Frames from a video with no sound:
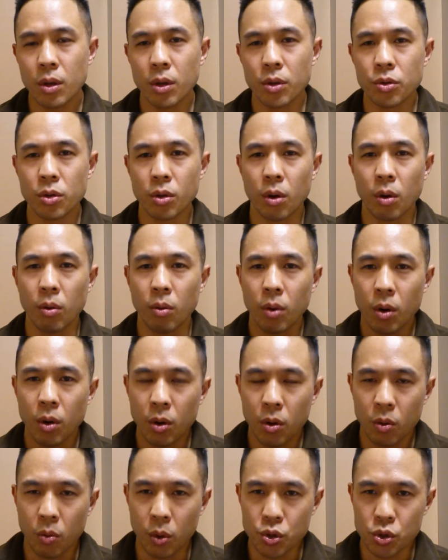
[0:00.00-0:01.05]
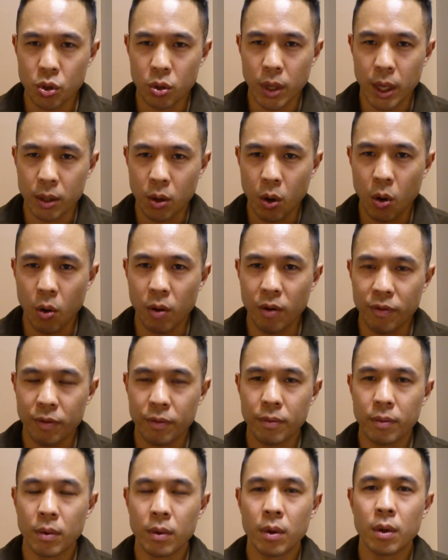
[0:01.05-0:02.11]
And so once you let go of
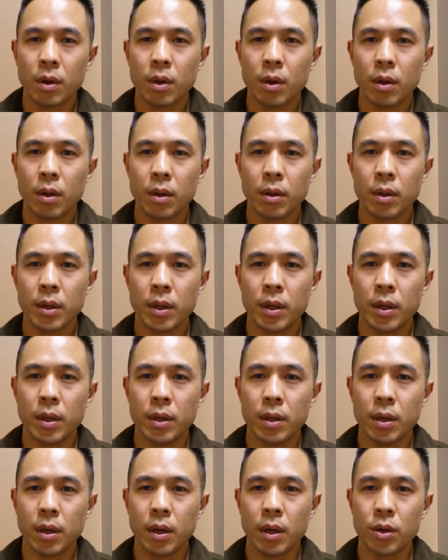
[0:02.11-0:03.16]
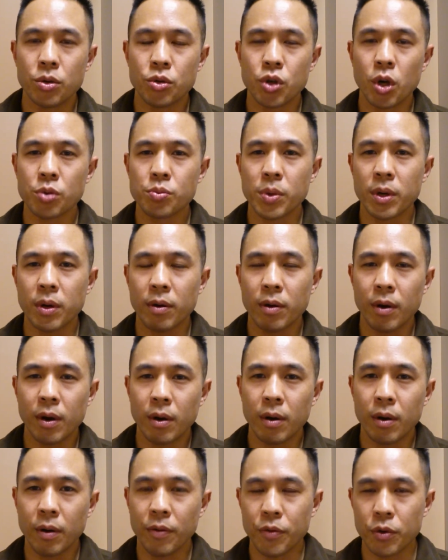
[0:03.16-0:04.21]
the uh, judgment
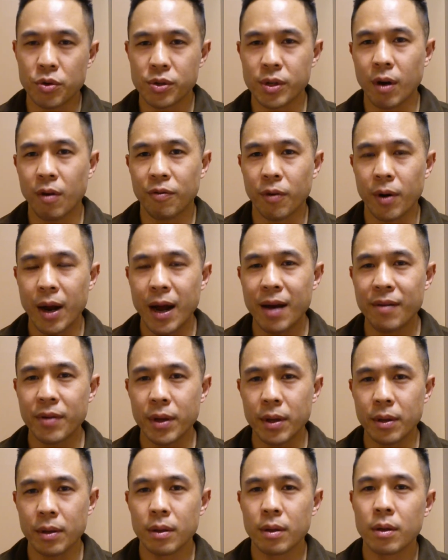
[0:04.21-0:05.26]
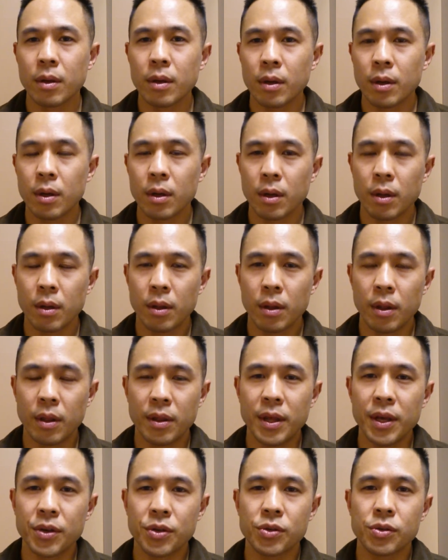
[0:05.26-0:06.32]
of yourself for having
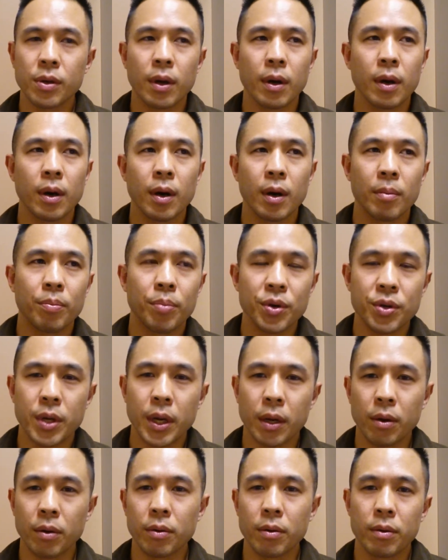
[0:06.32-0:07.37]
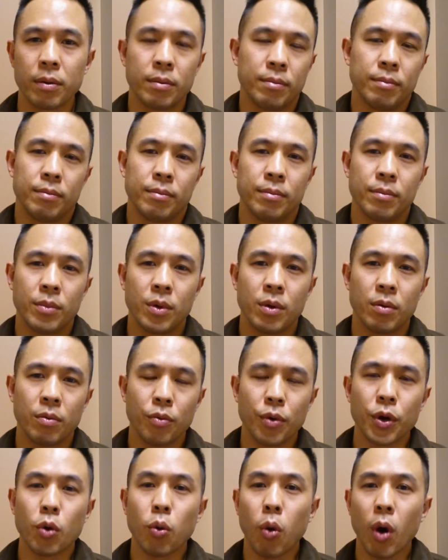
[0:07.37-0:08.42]
this uh, particular
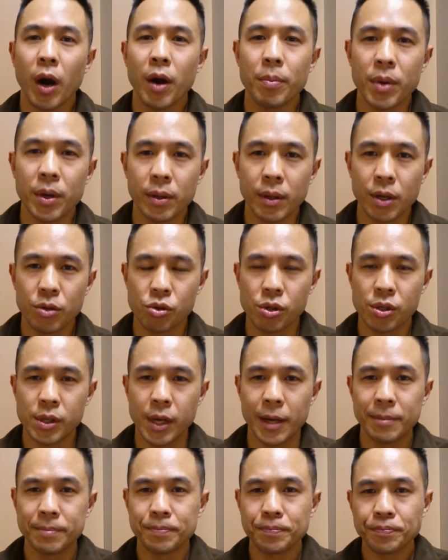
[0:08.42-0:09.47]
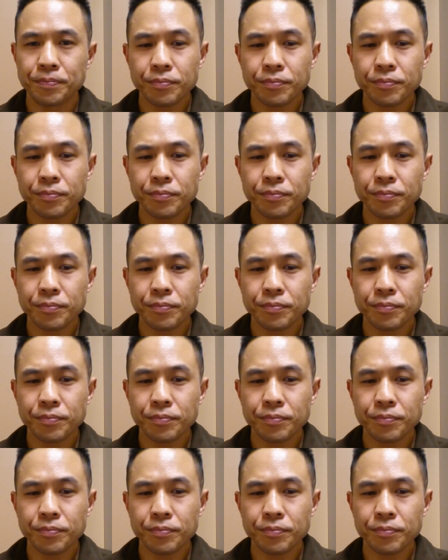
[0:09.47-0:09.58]
requirement, let's just say,